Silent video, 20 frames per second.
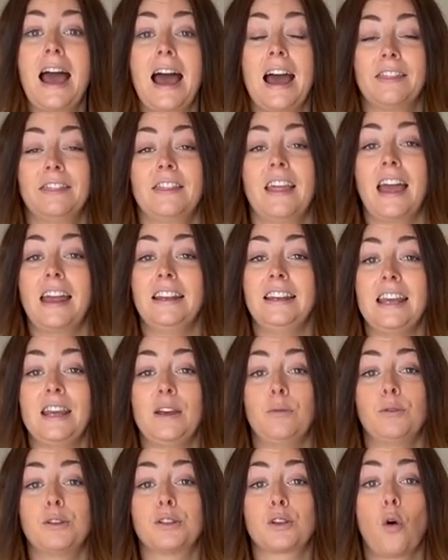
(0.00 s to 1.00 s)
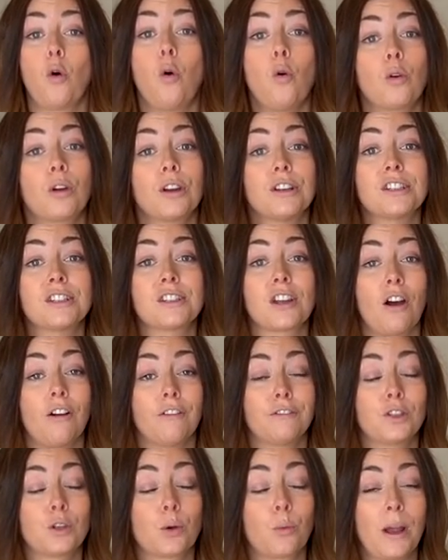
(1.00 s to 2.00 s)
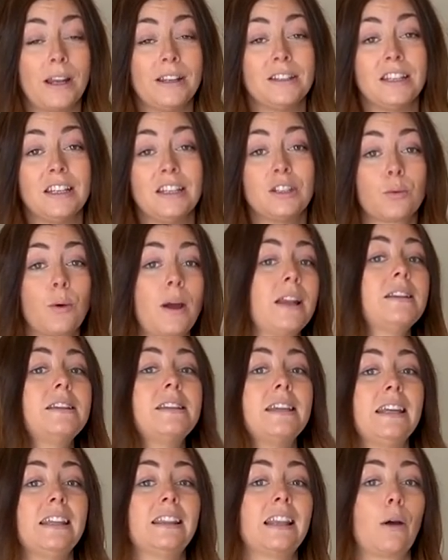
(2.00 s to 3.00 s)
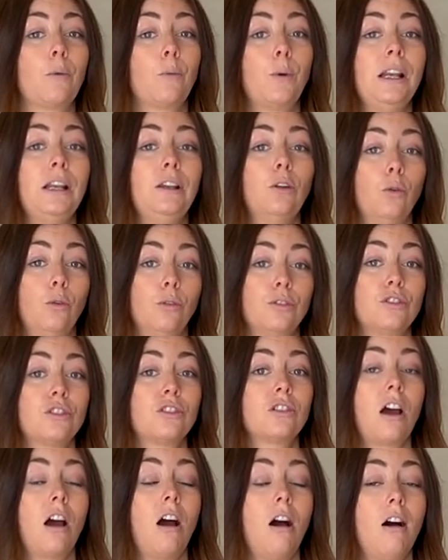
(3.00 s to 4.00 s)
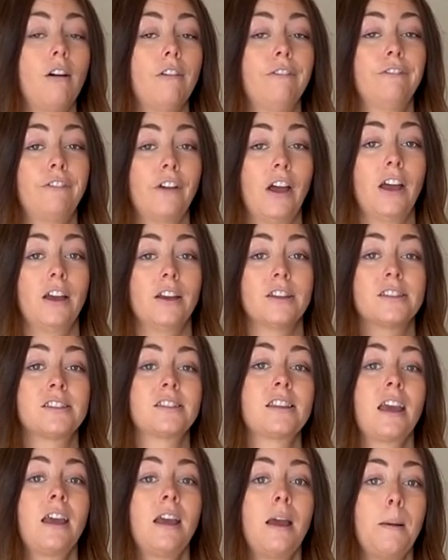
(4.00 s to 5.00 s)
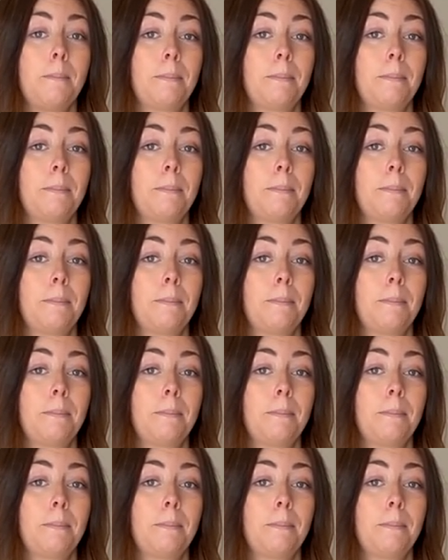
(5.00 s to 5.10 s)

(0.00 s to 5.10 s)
And then it was August of 2020 that we launched our first